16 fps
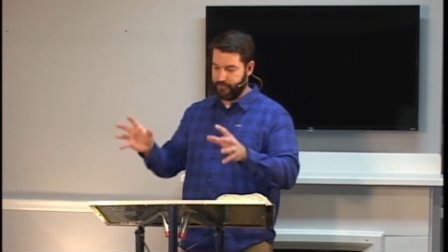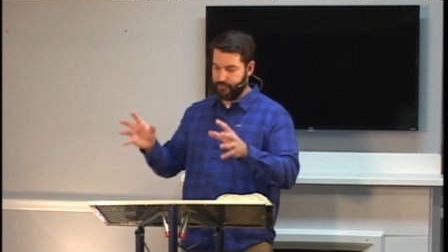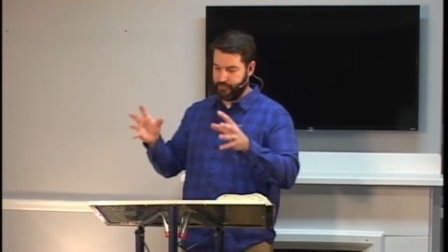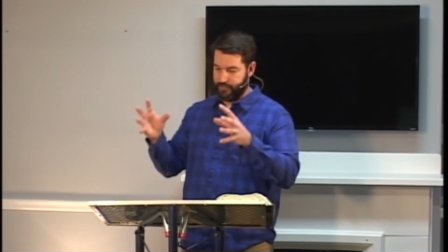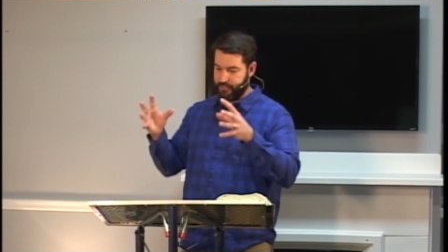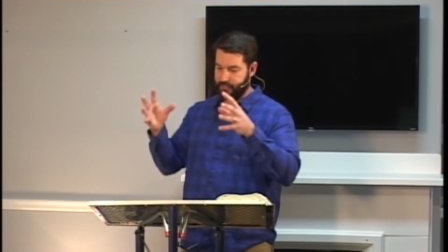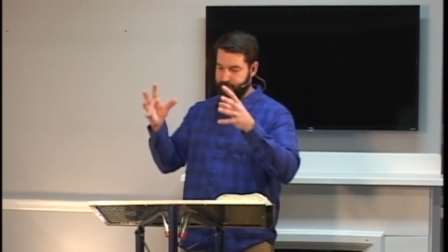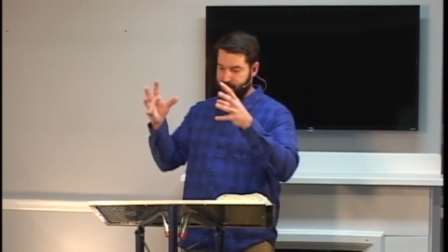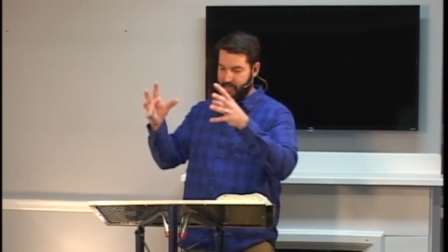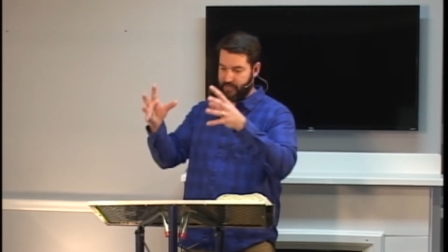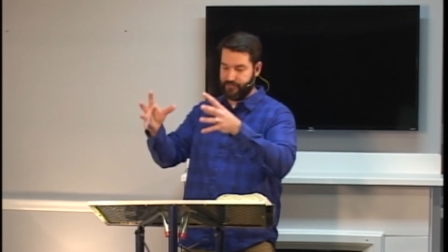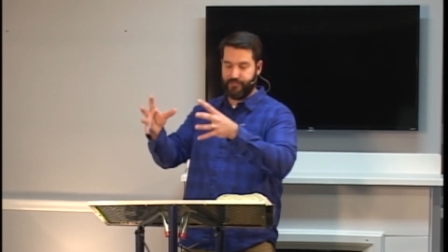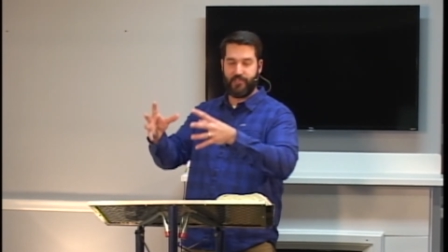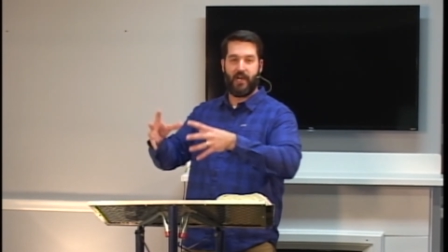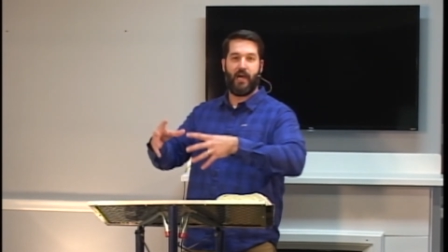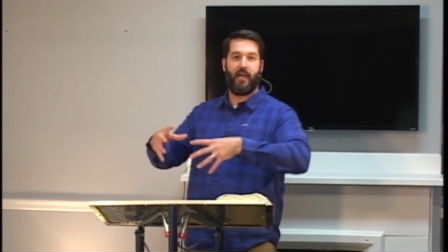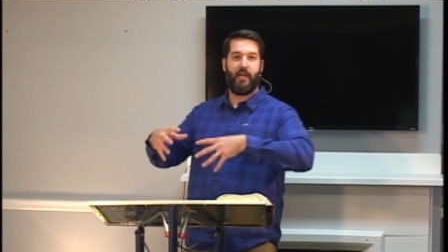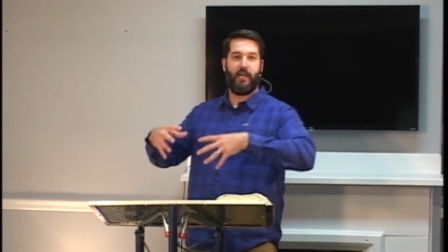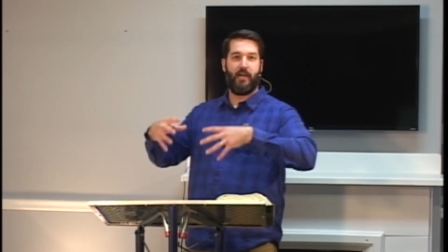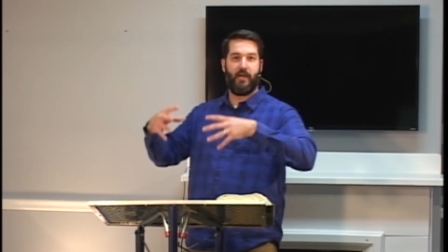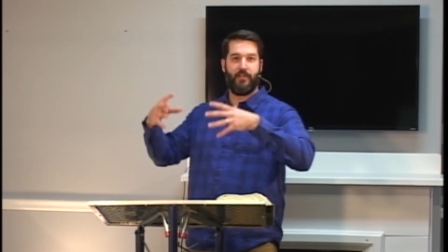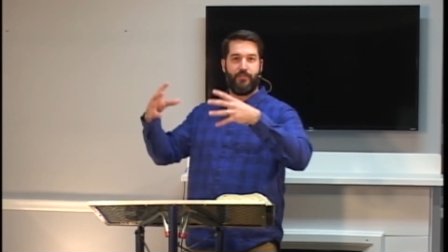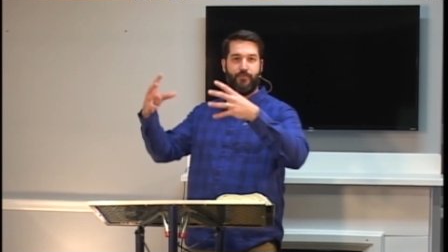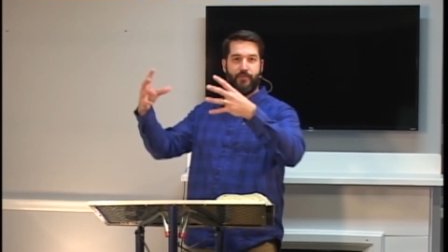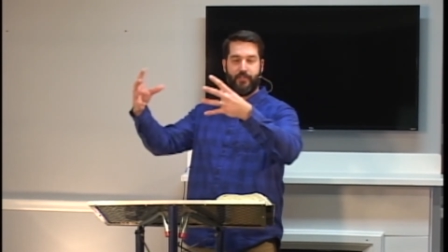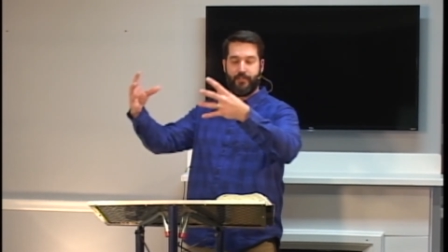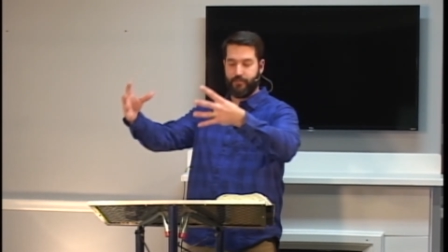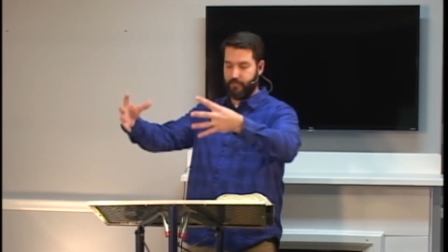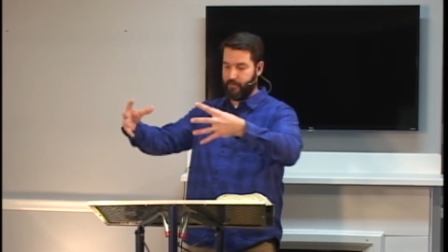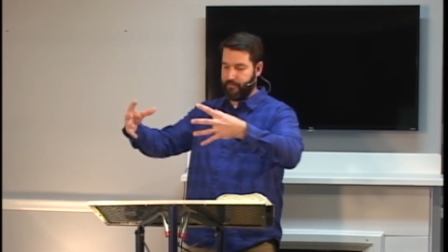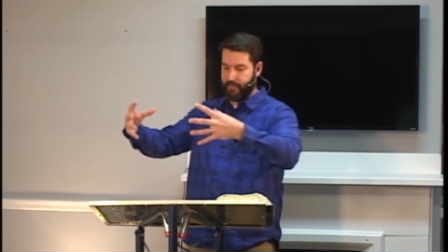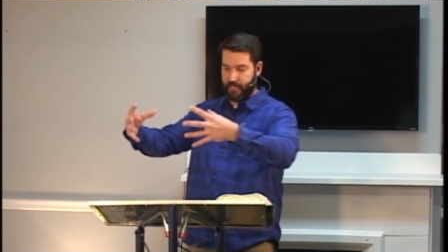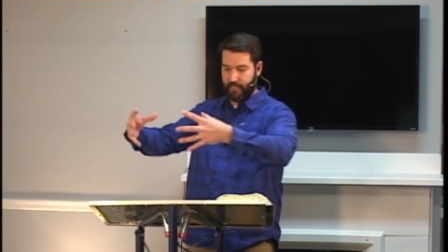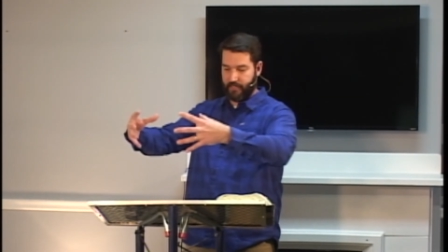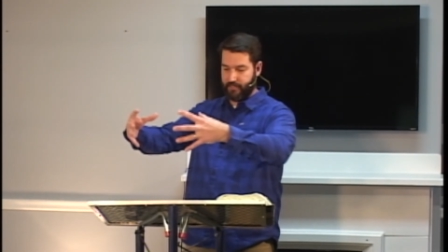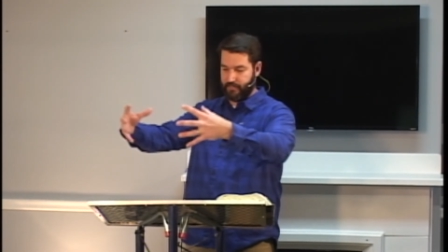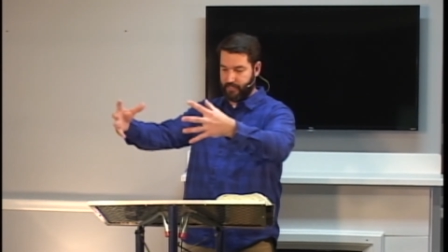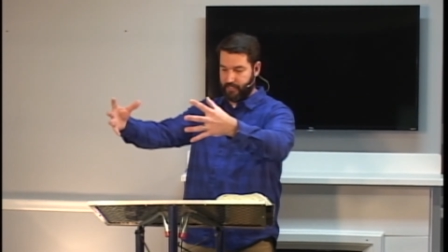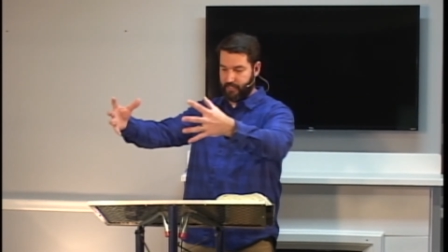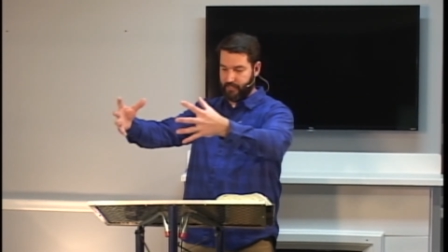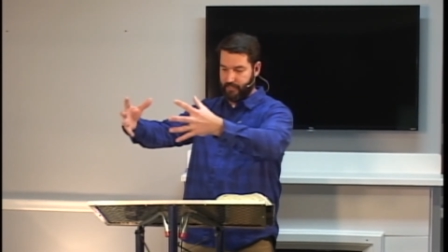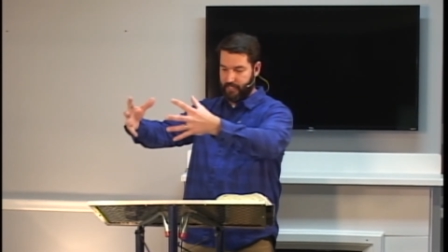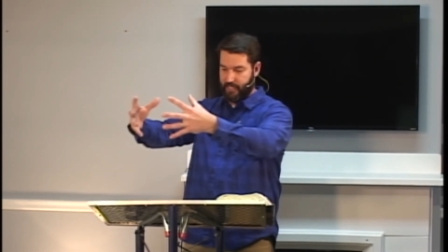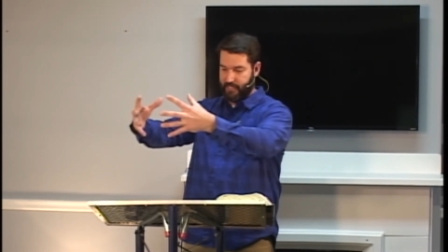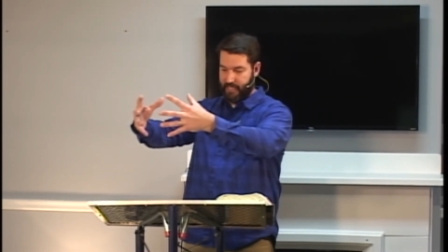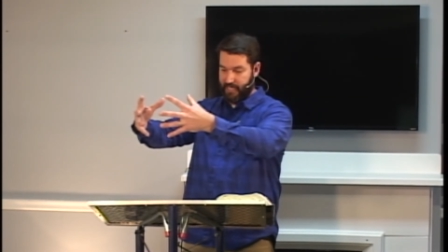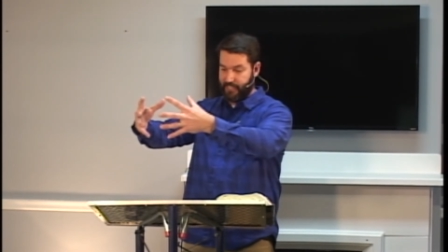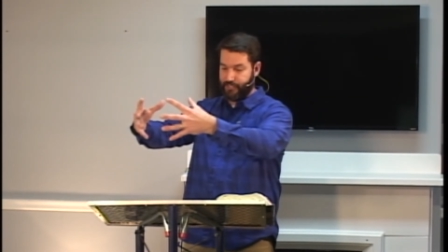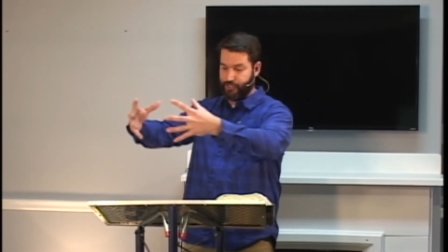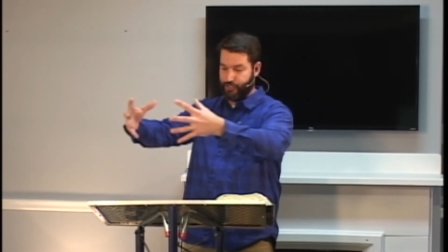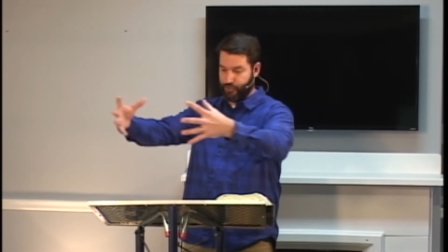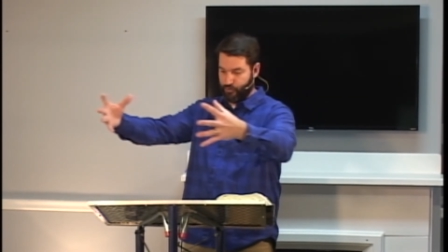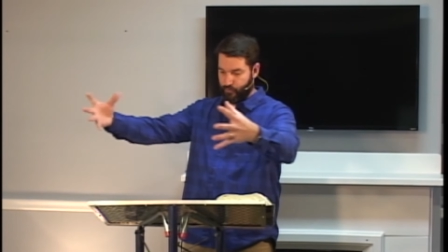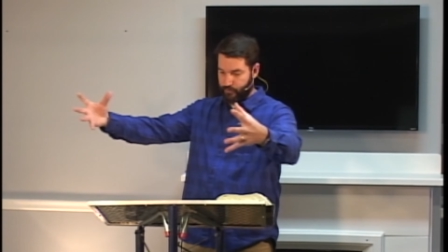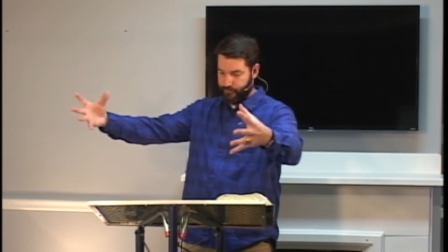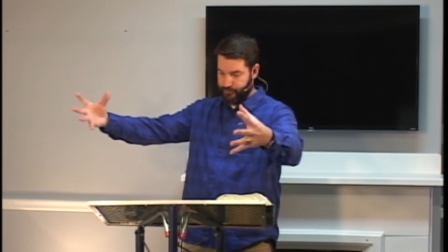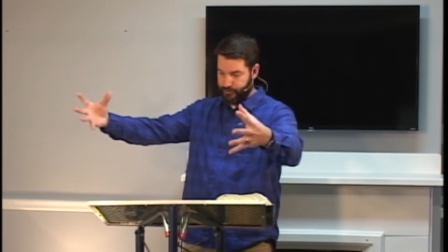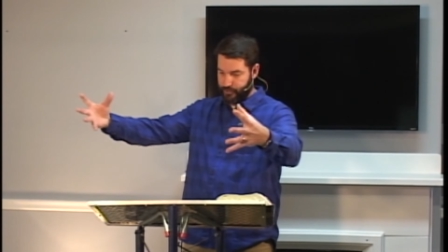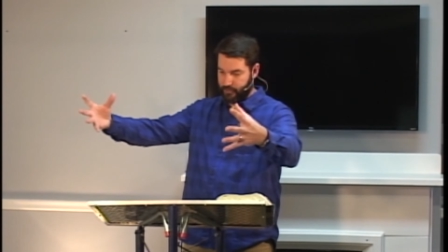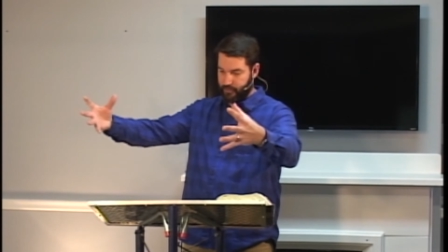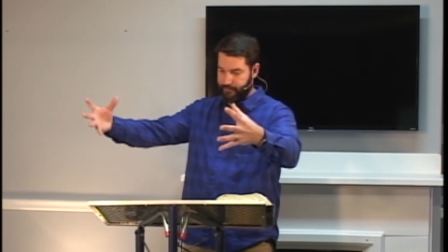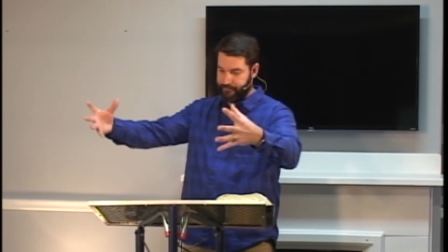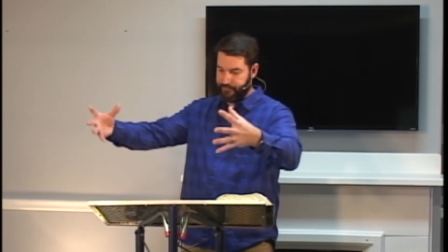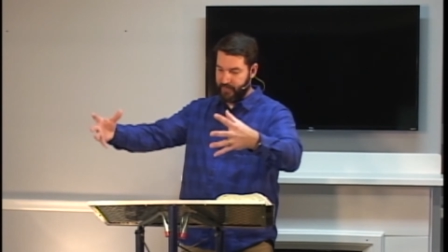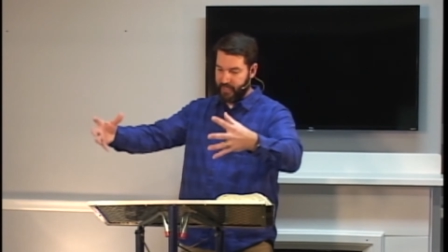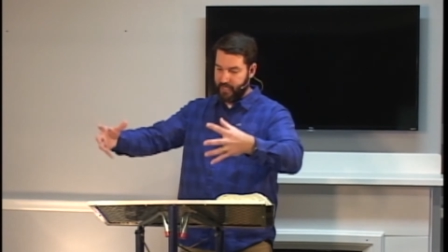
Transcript: So this is Mount Zion. You would have th- immediately, that, that is Jerusalem.